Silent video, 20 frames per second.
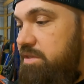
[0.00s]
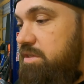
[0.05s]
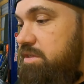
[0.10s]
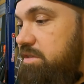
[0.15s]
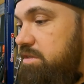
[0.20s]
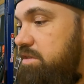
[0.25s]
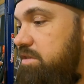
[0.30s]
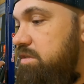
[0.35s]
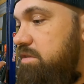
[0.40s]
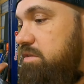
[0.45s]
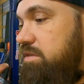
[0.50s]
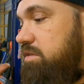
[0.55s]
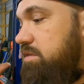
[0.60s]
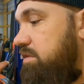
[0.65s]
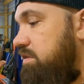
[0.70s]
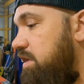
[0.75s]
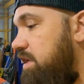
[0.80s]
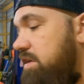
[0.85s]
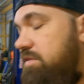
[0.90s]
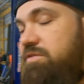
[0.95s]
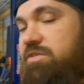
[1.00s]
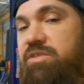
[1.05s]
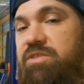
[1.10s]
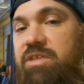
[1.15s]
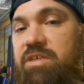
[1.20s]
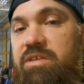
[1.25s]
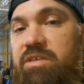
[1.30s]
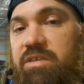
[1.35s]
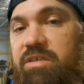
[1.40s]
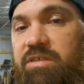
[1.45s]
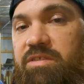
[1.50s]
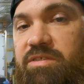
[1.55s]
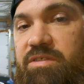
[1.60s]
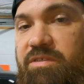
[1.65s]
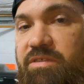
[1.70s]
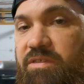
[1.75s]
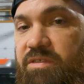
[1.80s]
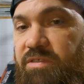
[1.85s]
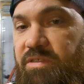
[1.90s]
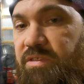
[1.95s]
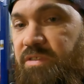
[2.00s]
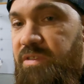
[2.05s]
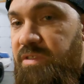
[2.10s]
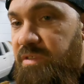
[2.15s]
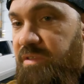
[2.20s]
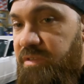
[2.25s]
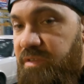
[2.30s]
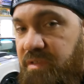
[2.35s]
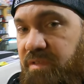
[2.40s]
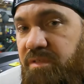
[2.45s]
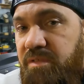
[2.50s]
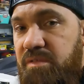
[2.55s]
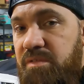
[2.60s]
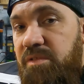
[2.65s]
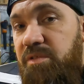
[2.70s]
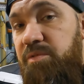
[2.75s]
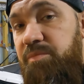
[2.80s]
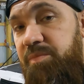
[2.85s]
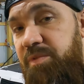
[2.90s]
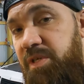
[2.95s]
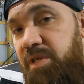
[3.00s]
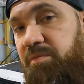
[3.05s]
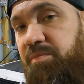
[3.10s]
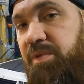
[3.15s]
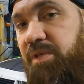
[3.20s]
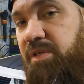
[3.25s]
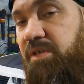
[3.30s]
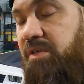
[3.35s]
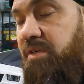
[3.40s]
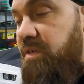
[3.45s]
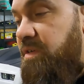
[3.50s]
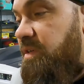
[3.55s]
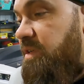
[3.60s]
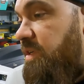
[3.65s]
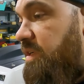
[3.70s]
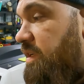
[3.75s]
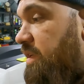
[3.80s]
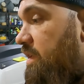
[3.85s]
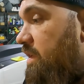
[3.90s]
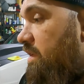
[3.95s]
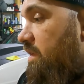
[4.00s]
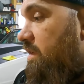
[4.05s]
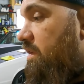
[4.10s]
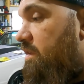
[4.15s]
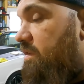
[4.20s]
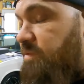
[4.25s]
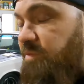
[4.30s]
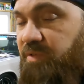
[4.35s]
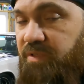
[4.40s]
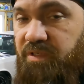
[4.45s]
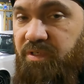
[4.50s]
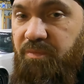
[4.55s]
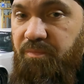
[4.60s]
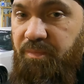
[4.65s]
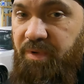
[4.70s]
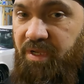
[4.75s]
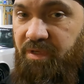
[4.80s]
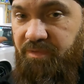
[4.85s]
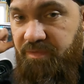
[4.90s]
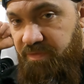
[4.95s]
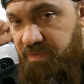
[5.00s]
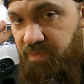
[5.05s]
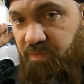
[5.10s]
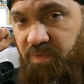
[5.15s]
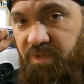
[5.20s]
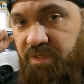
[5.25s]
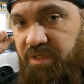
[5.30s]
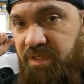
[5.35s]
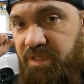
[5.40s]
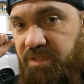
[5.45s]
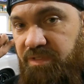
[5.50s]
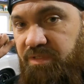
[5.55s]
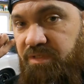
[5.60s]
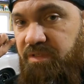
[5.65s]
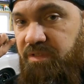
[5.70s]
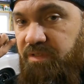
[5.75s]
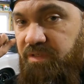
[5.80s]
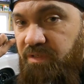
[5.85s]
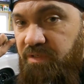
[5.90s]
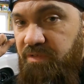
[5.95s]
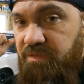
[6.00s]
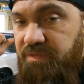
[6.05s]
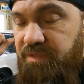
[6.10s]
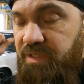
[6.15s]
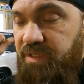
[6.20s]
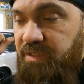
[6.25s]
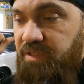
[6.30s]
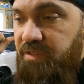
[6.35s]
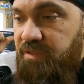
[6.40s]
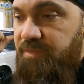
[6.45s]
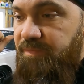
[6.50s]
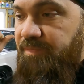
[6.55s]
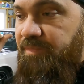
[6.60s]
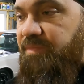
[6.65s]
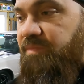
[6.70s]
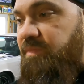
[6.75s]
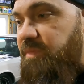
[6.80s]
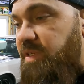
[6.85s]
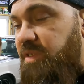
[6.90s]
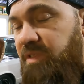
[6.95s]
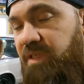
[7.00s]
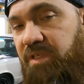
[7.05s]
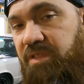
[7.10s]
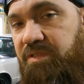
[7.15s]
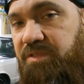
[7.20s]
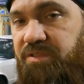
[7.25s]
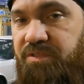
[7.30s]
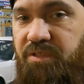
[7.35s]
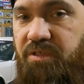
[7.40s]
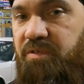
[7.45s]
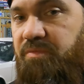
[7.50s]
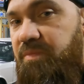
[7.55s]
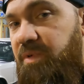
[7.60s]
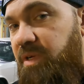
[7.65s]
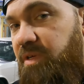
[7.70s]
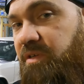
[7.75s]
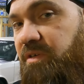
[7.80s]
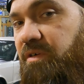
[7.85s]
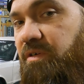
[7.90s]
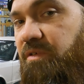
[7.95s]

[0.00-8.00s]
there. After Jenna gets this thing loomed up here, we're gonna mount the one end to the alternator and then start making